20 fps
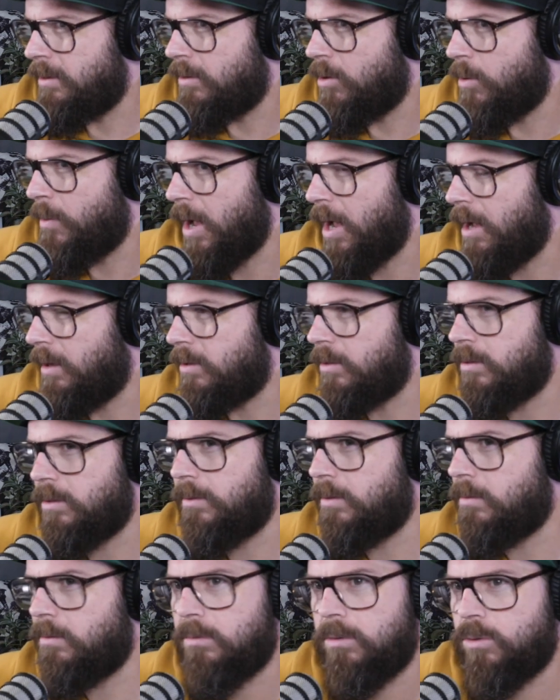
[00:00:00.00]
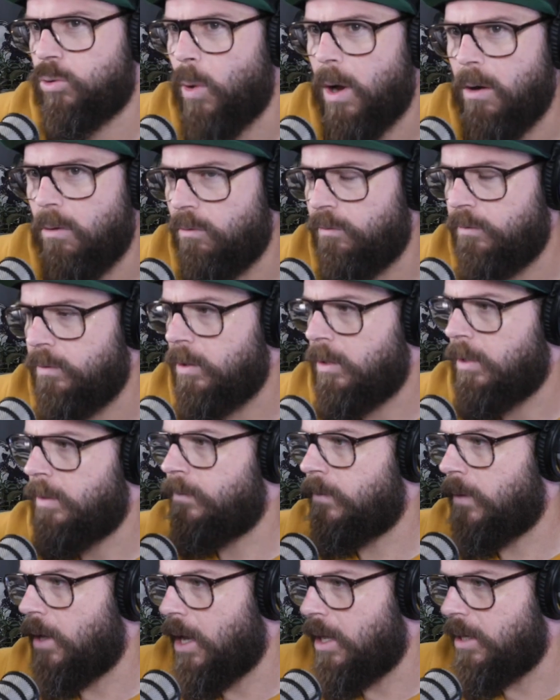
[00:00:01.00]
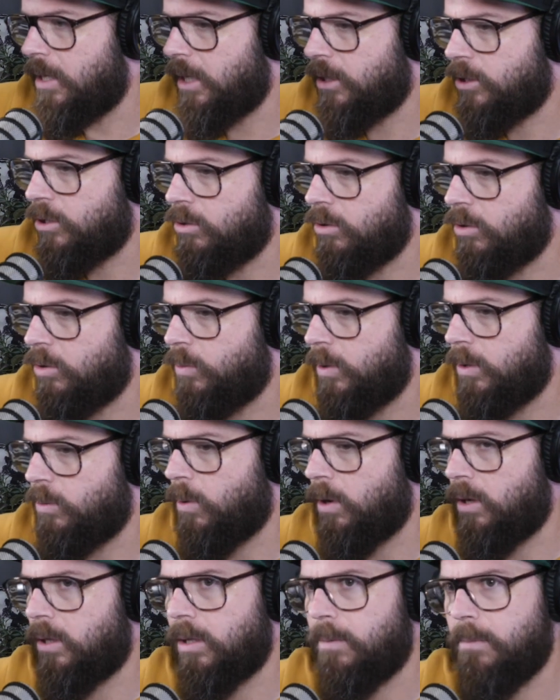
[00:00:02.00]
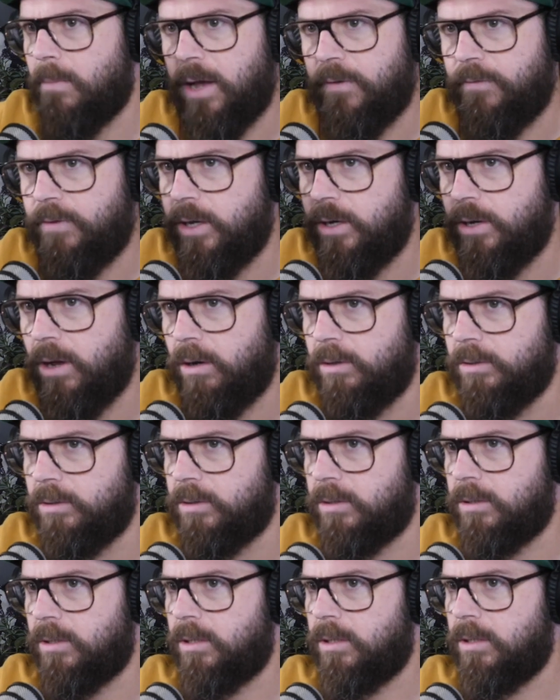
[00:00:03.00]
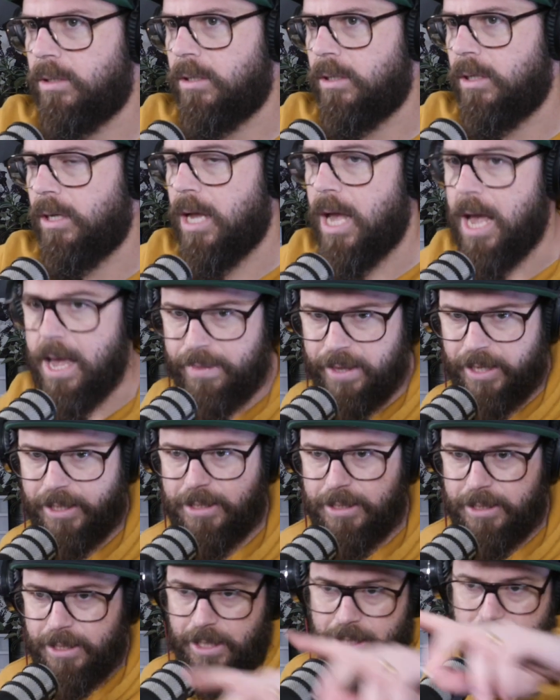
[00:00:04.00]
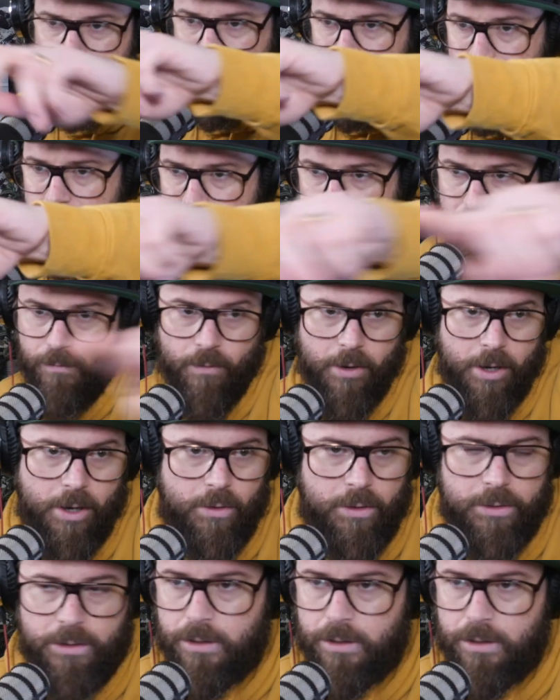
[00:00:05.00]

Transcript: They're about 12. And they're stood with one of the mafia dons. And they see another kid run across